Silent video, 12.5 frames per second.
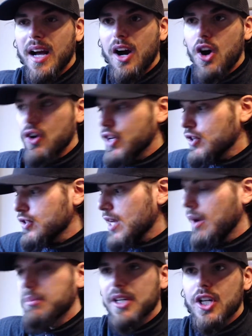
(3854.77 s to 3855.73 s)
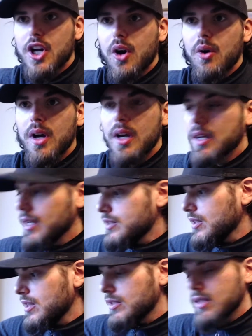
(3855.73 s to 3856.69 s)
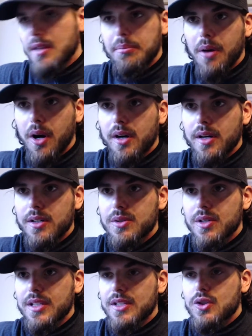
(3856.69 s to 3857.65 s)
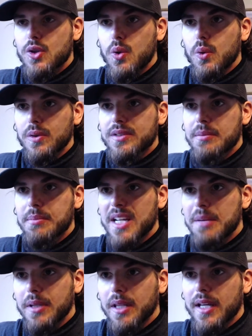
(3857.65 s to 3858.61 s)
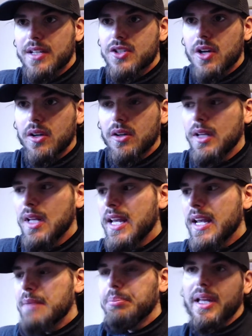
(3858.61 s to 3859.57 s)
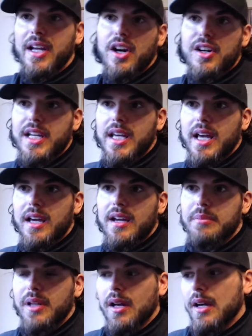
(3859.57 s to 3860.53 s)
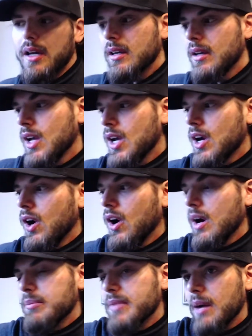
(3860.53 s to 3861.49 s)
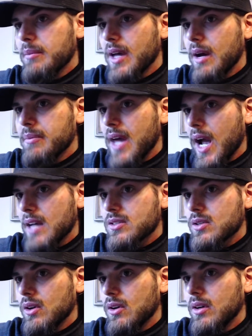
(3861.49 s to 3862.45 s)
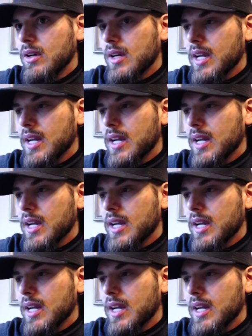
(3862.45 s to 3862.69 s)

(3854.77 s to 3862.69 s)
Oh, here's how I'm going to go to the bar and use all these tools to manipulate and juggle and play hard to get and be like, oh, I'm the asshole.